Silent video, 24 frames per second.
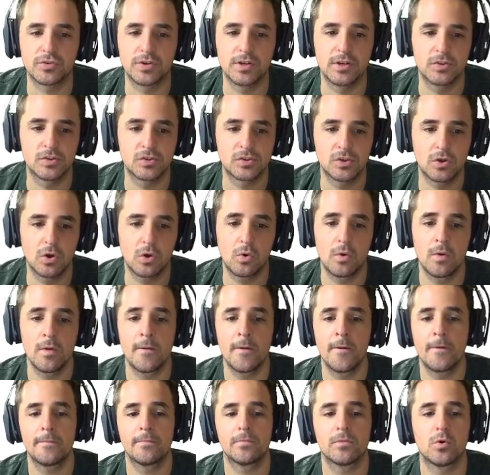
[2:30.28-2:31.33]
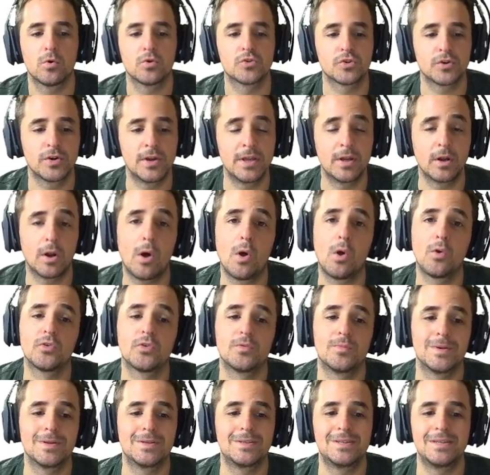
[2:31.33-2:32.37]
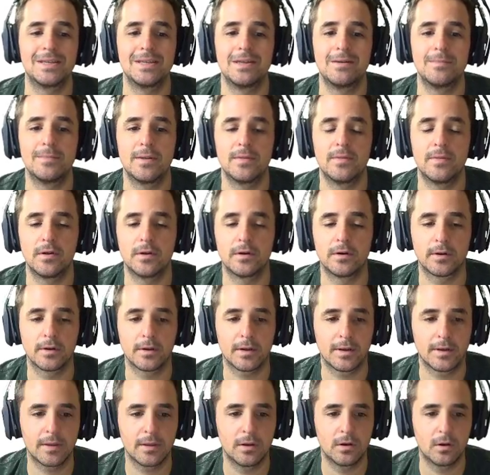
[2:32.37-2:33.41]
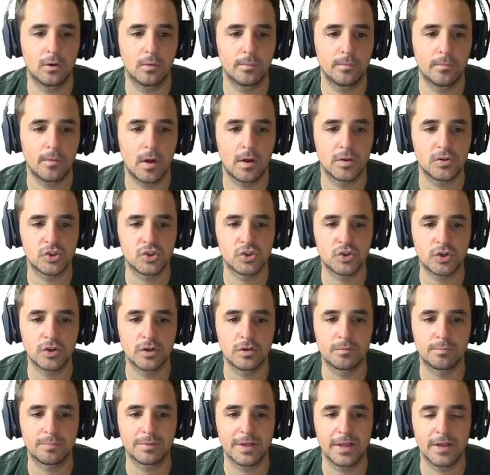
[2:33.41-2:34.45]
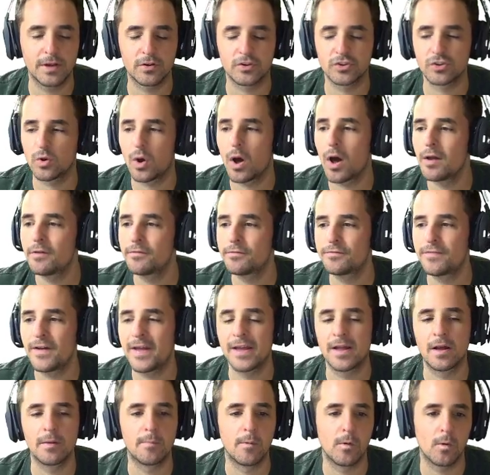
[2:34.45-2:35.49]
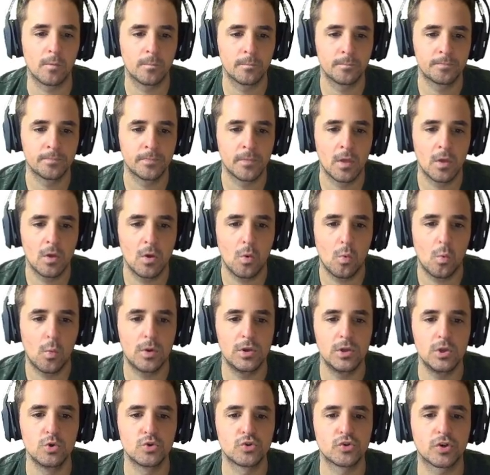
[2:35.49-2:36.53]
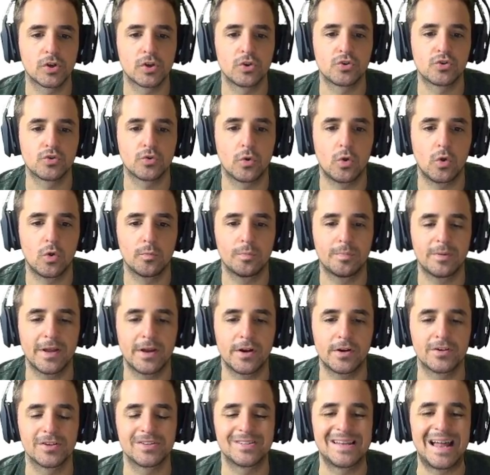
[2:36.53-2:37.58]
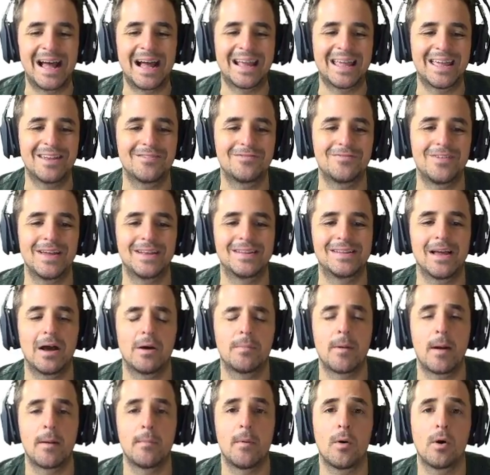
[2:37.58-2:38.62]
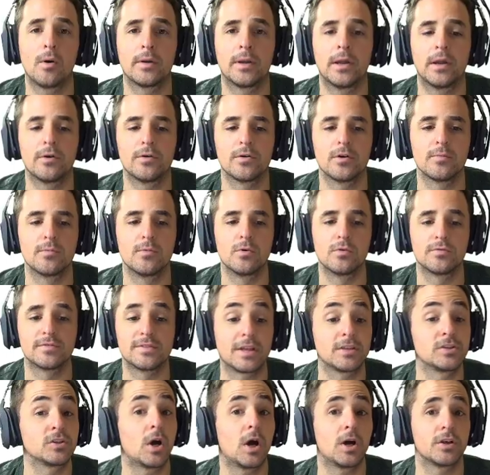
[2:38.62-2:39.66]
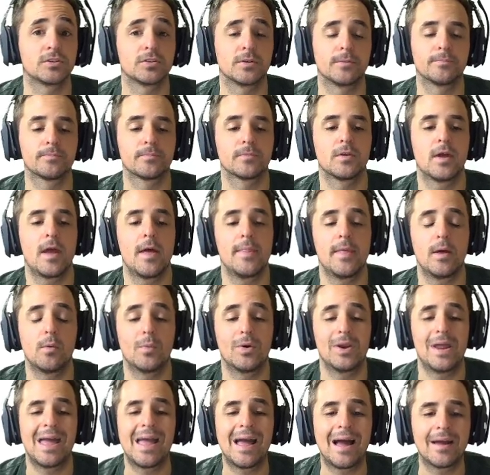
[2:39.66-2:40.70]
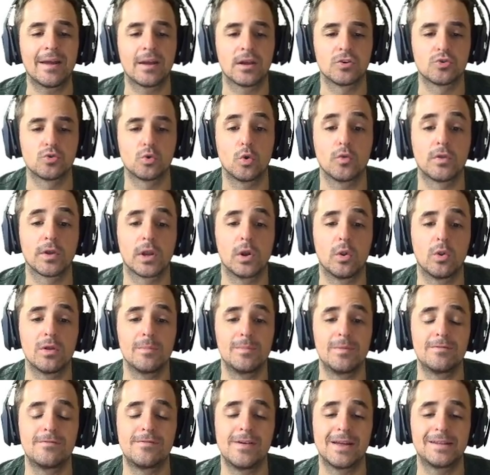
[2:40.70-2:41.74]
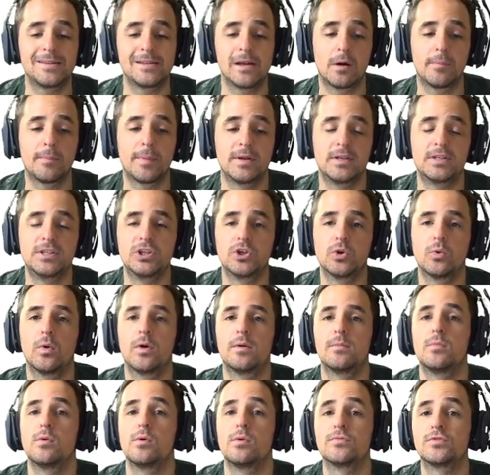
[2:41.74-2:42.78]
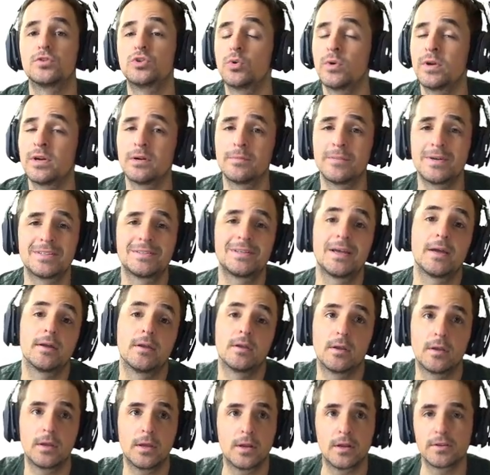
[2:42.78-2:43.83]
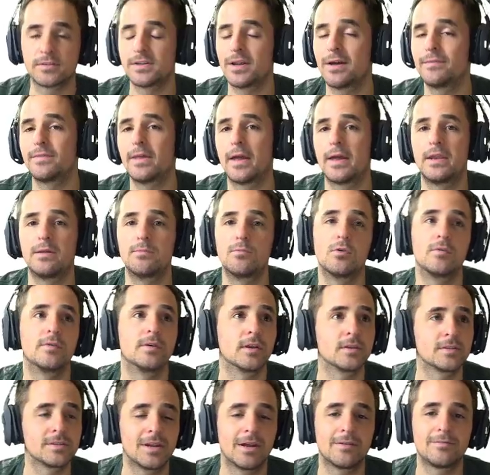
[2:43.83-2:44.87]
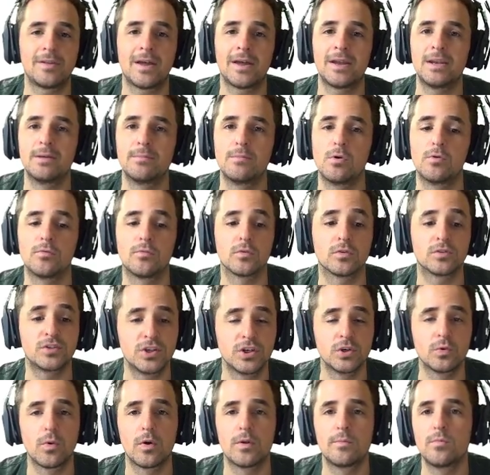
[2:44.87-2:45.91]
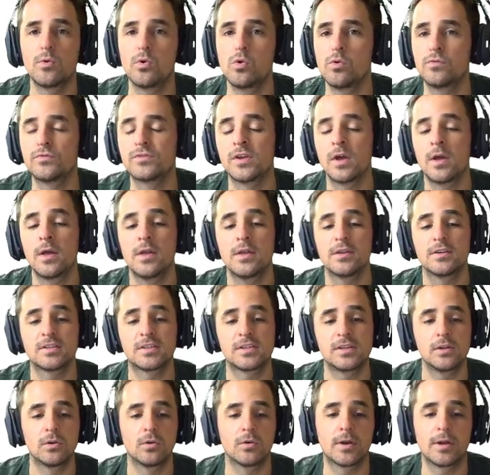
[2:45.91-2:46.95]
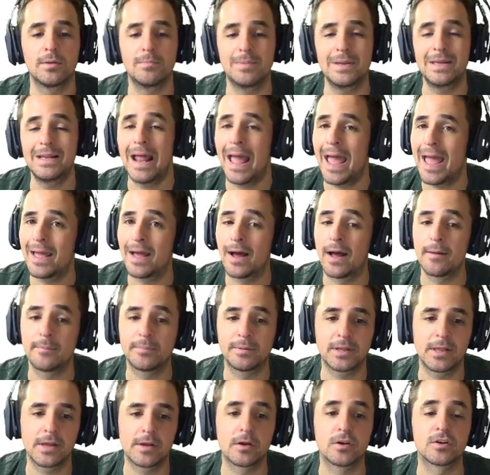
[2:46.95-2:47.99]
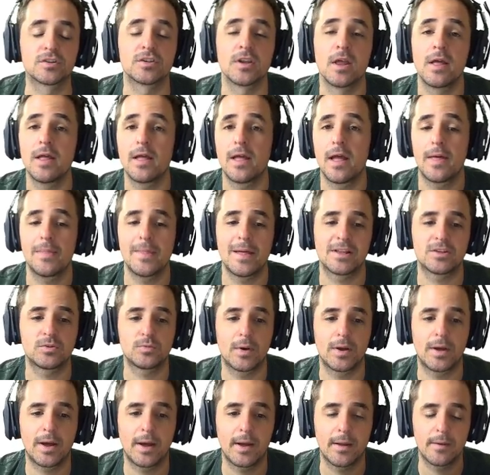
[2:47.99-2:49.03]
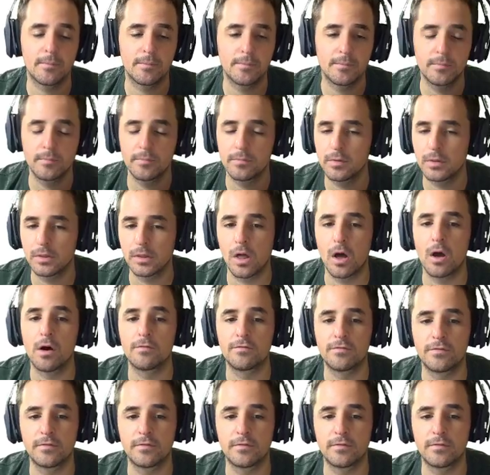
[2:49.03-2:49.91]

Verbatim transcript: So those are in Ultimate Team and they're, you know, on certain players. So unfakeable. When user controlled, player does not get faked out by ball carrier moves. That's awesome. And then when AI controlled, it can only be faked out by tier 1 moves. You hear me say, he doesn't have 90 move, he doesn't have 90 move. Well, tier 1 moves still can beat AI players, and that's why I love